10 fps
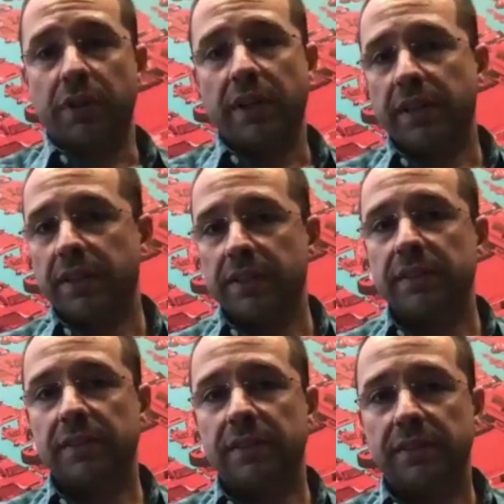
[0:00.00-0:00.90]
I think this
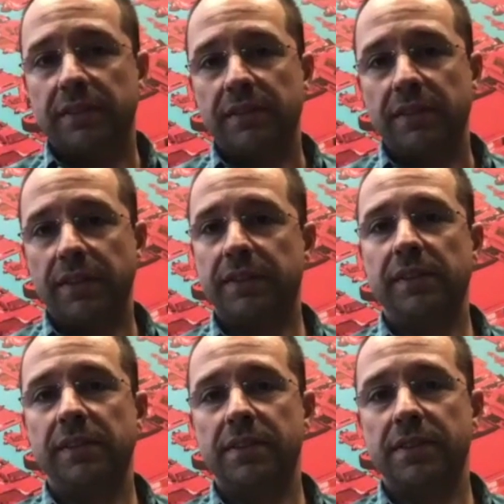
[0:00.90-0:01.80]
is
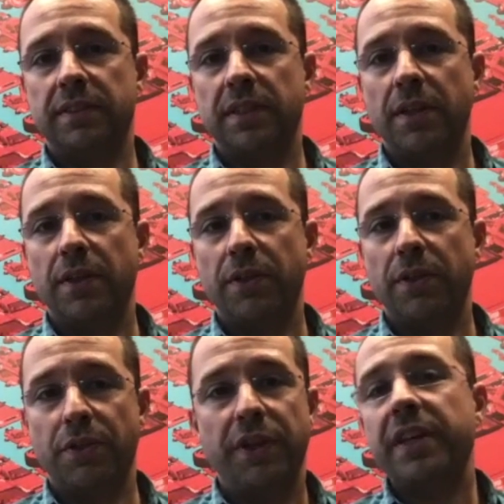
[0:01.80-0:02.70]

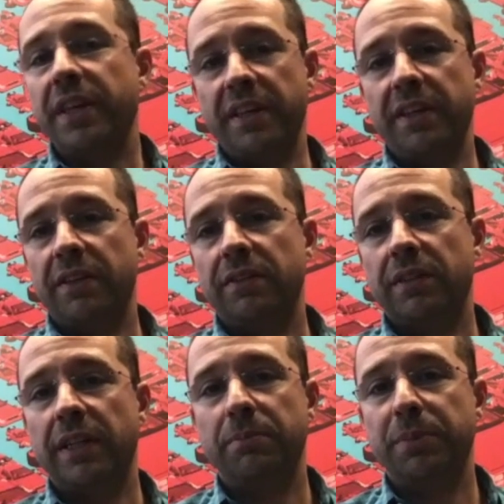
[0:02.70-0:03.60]
the key,
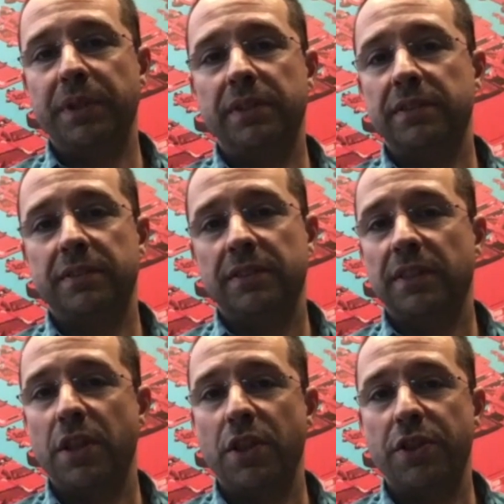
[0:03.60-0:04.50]
right? Because
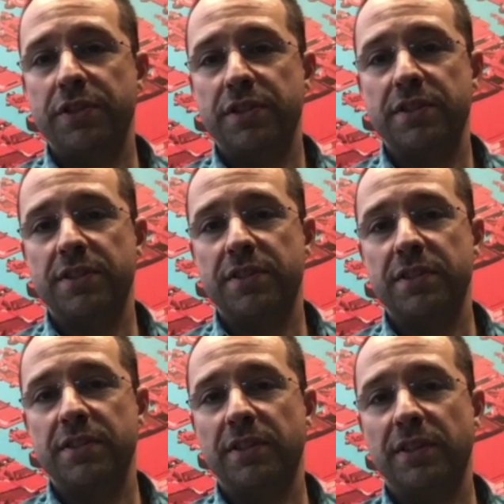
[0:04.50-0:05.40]
this is
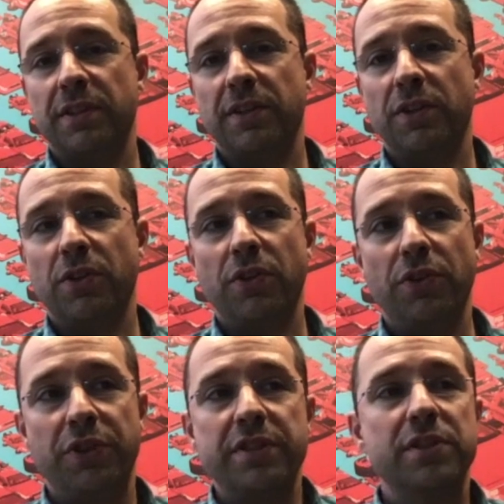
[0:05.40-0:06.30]

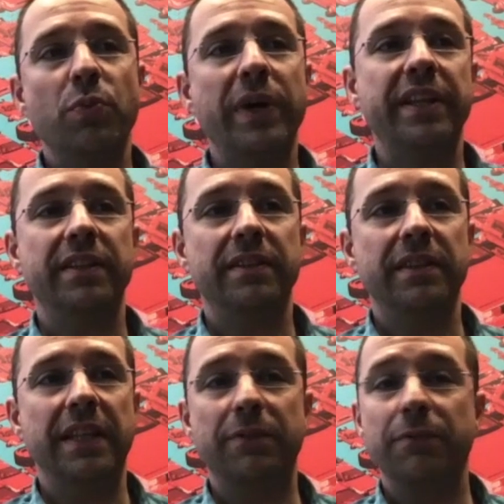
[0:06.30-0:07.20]
the way
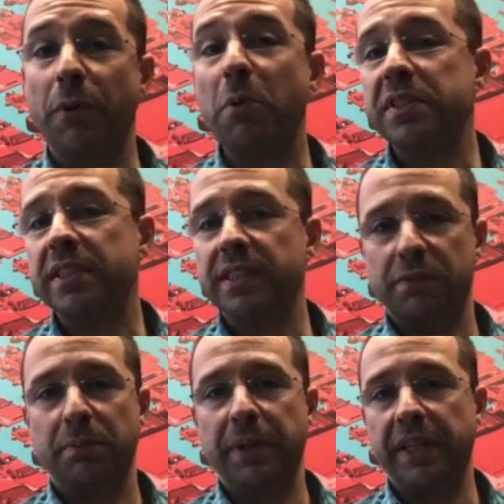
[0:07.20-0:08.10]
that focuses
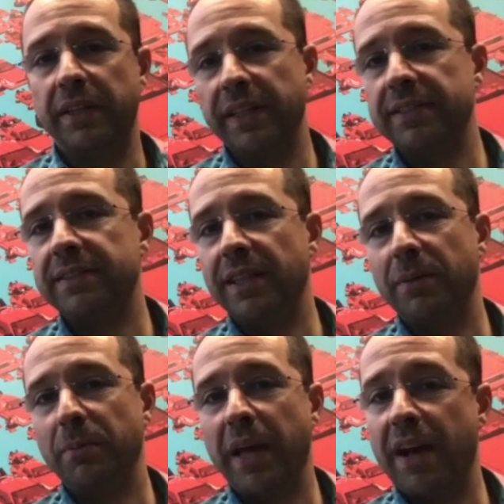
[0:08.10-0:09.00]
everybody and lets
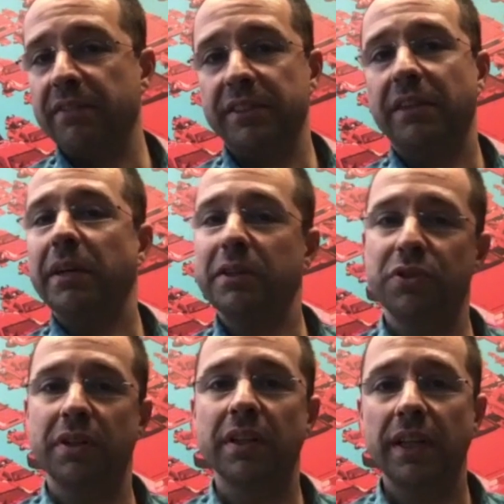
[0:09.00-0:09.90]
them have a
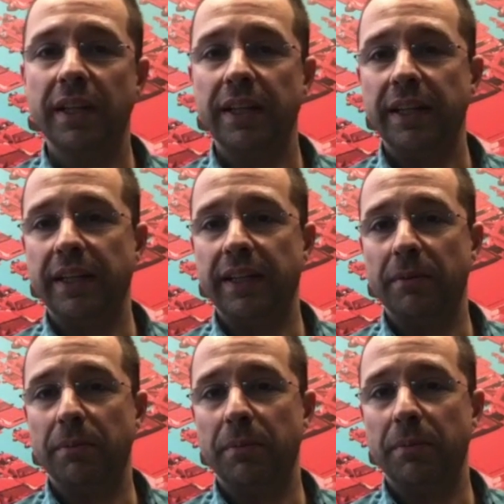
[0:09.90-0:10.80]
direction.
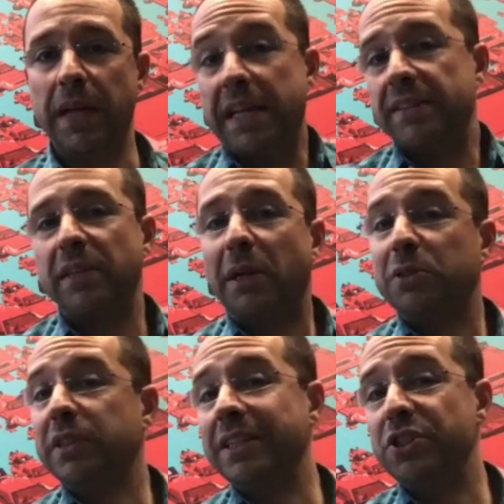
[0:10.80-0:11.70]
And this
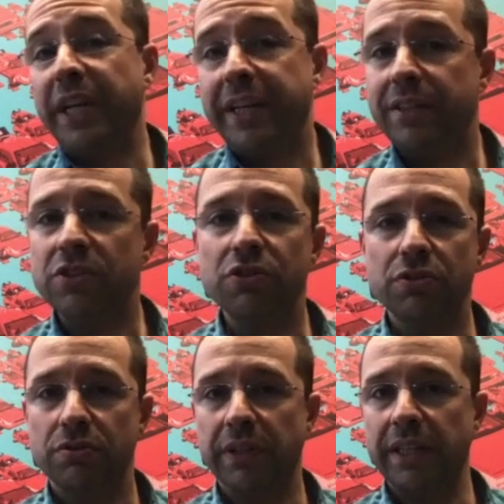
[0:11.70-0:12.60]
direction can change,
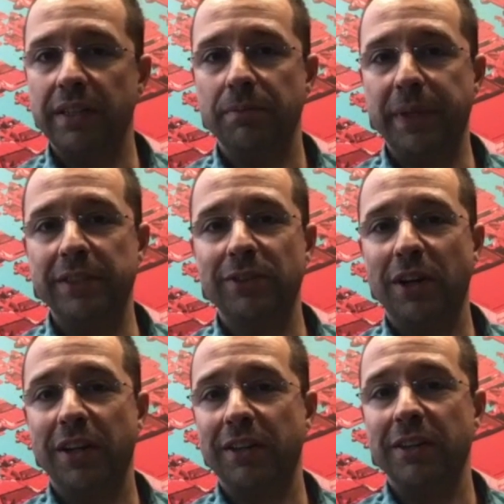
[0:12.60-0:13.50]
right? Based
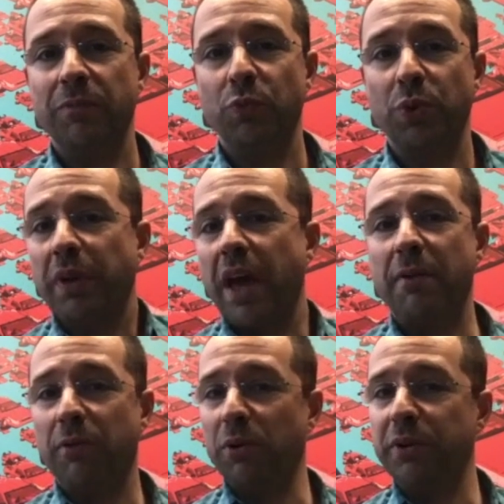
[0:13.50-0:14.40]
on, we don't
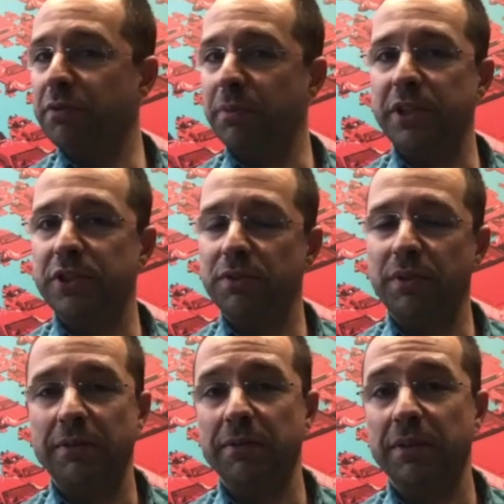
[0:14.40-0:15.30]
have all the information, you
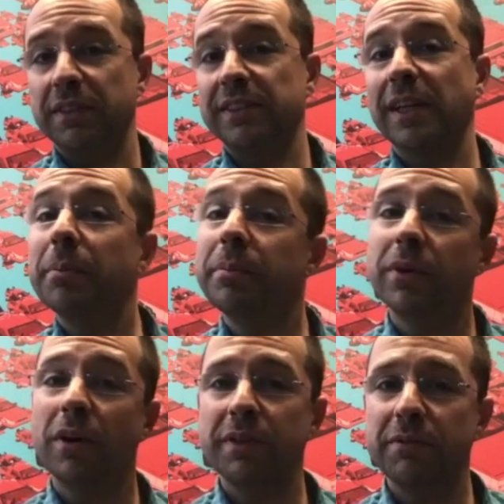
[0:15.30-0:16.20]
have
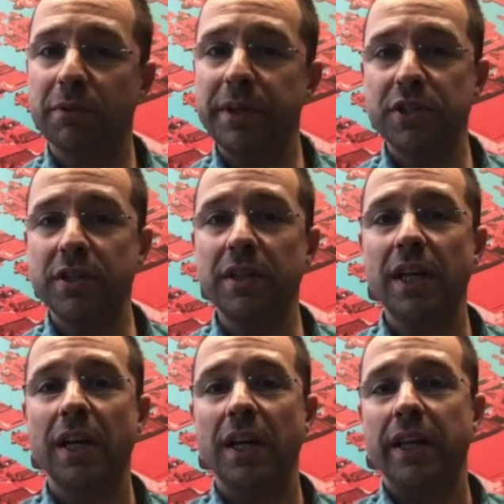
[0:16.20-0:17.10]
some of the information,
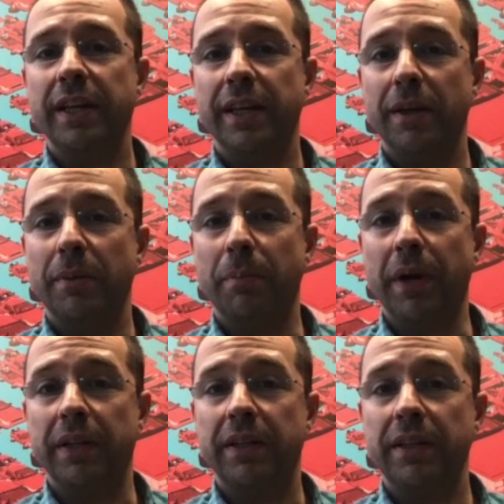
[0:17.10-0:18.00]

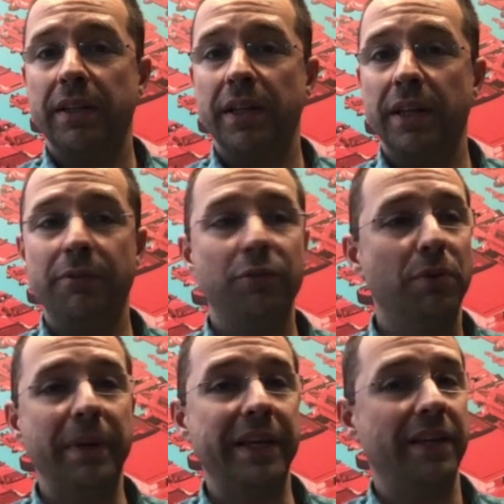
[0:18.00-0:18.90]
but if
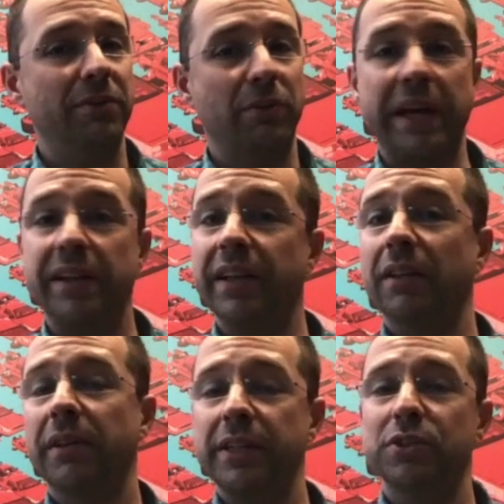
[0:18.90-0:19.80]
you're making the right
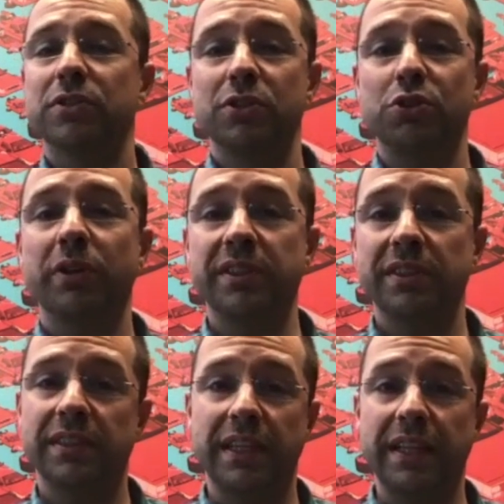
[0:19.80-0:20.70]
calculations and
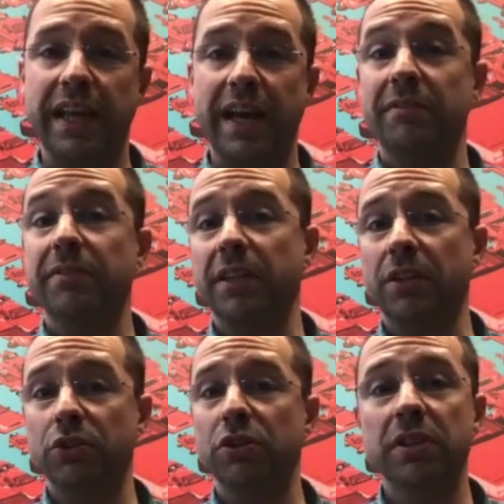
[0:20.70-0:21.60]
choices and have a
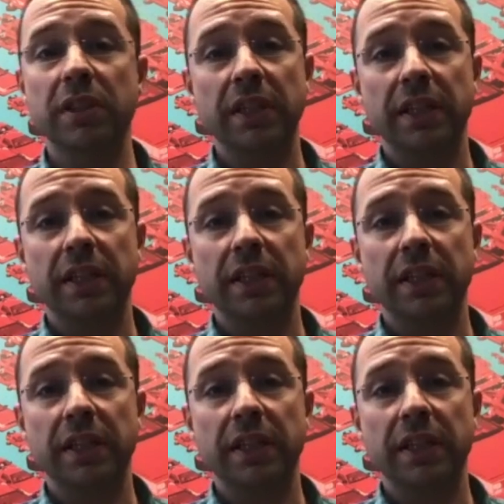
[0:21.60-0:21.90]
good